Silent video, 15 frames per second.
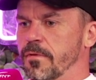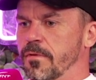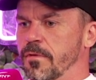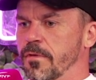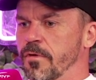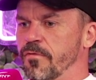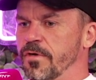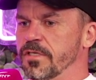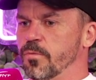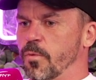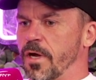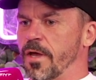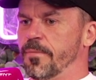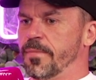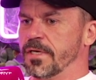reason why
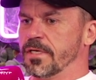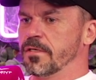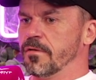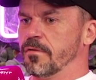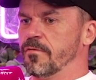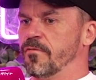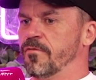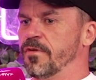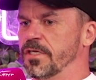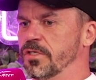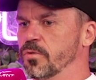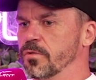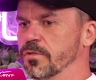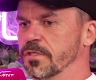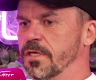I pick
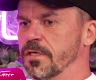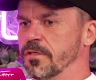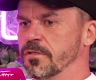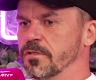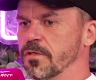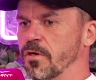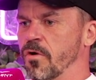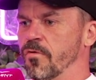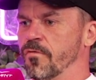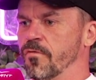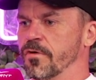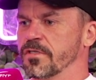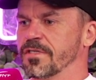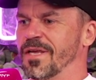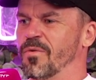visual skills over,
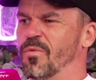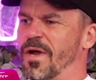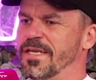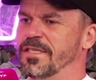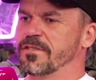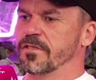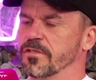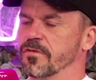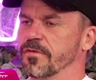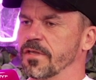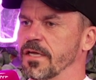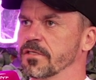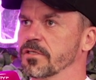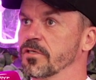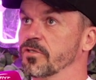say, weights and like that
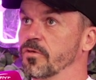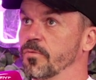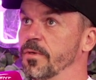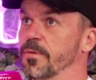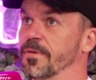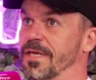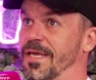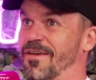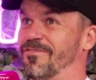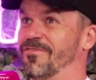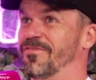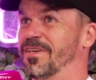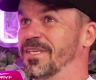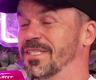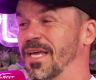is because some people can get
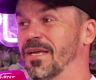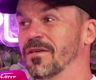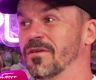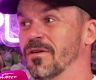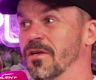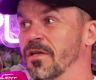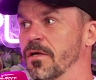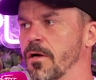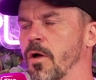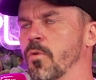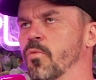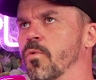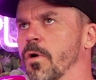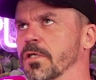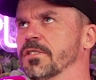fixated on I
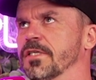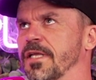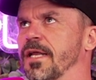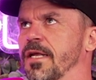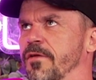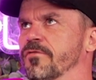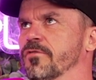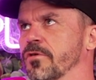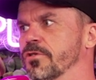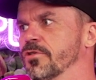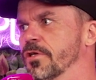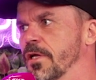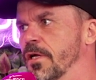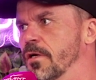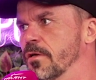want to deadlift 100
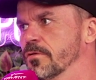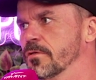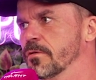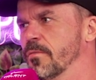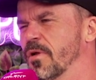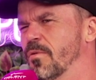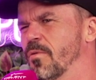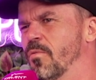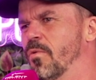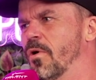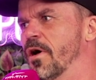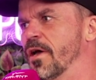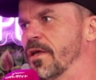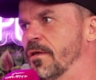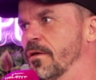kilos. I'm like, well,
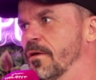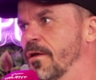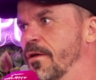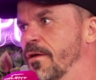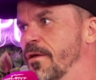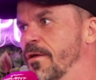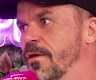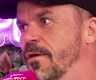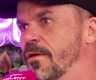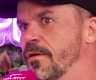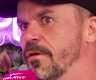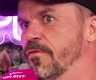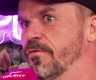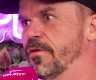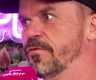why?
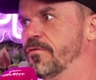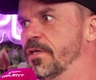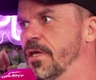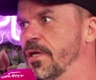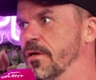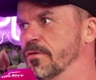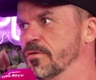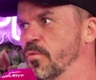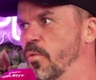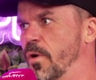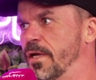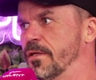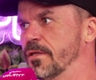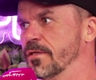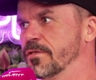you're 50 kilos in
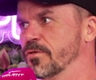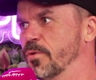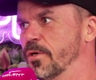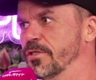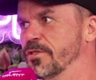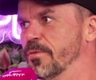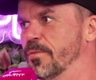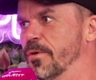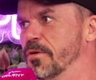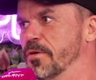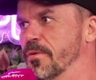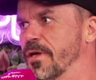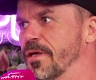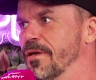weight. That's twice your body weight.